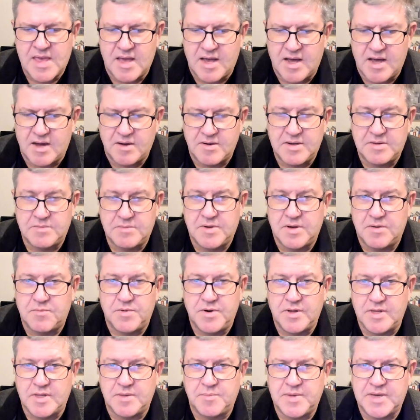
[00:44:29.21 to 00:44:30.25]
uh, it, it,
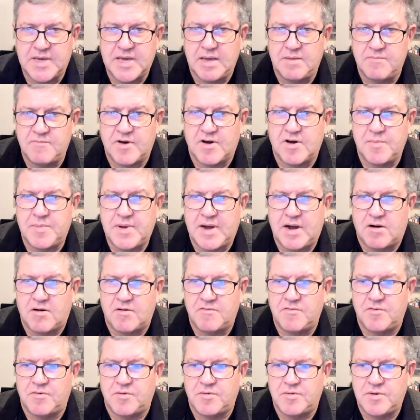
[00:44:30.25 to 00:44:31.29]
really became very
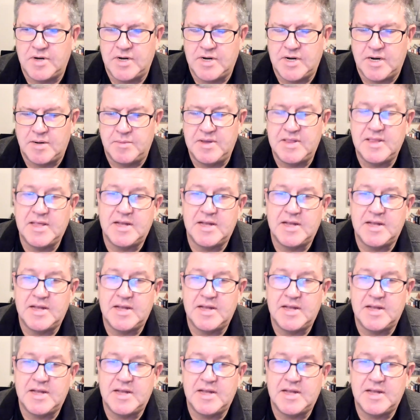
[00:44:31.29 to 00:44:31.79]
powerful um,